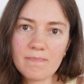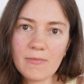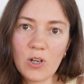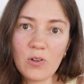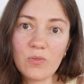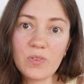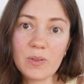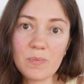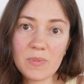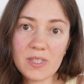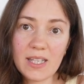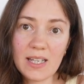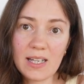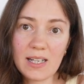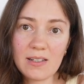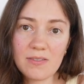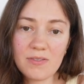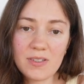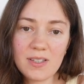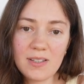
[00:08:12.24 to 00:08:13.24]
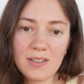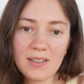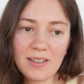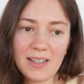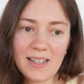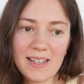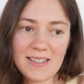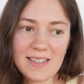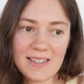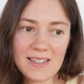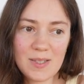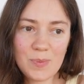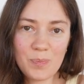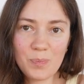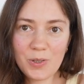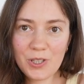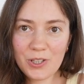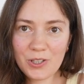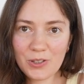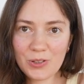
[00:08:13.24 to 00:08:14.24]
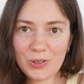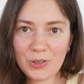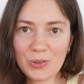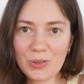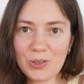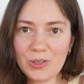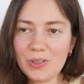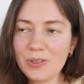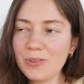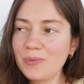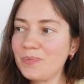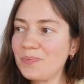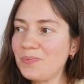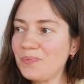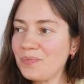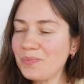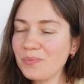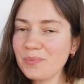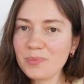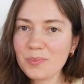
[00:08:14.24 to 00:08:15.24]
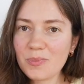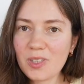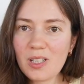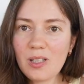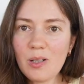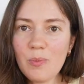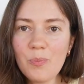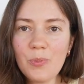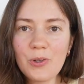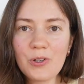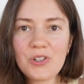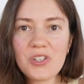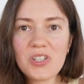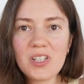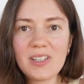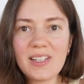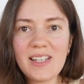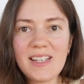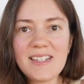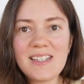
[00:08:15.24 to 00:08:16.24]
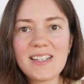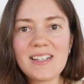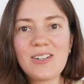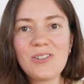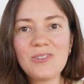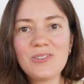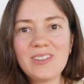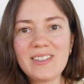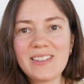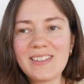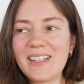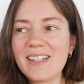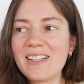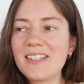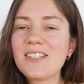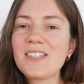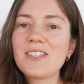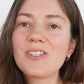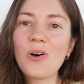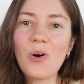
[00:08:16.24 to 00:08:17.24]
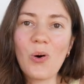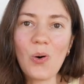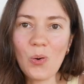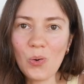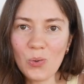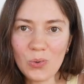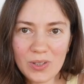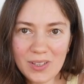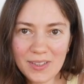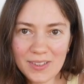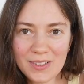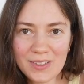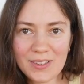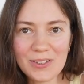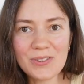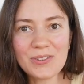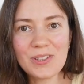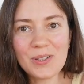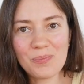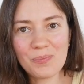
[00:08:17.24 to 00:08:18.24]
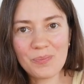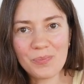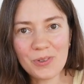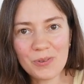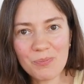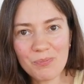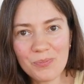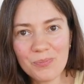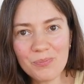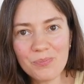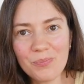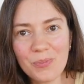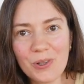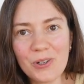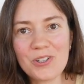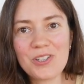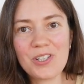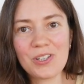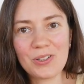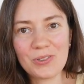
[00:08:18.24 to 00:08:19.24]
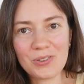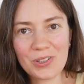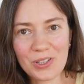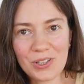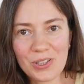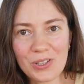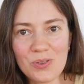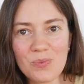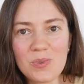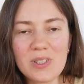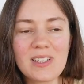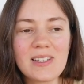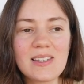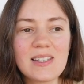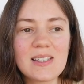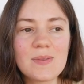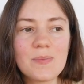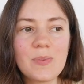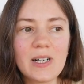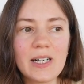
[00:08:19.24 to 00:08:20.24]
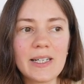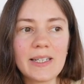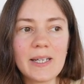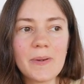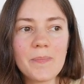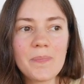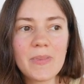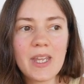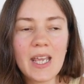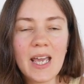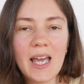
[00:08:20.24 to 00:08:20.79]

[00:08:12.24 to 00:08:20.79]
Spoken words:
of themselves as a spiritual person, as only a soul, not a person, not a human in this body.